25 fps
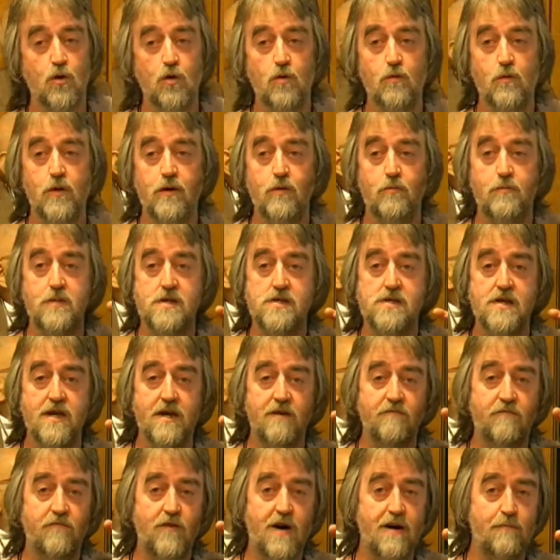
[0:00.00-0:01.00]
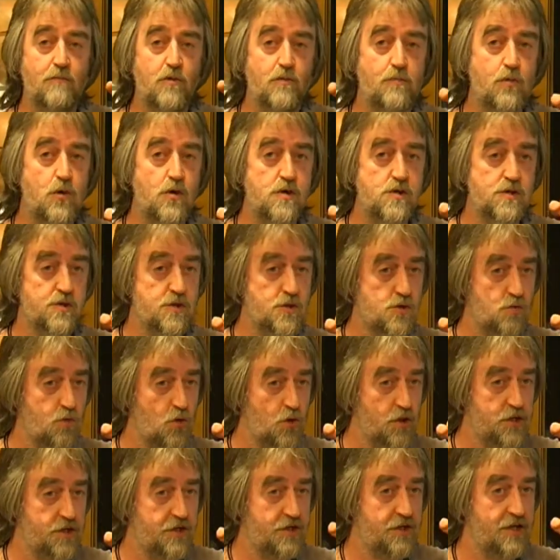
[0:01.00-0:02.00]
or we would be seeing far more poisonous
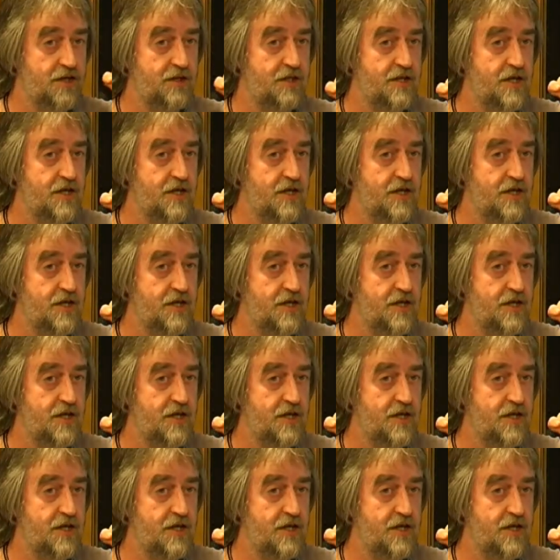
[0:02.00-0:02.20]
water than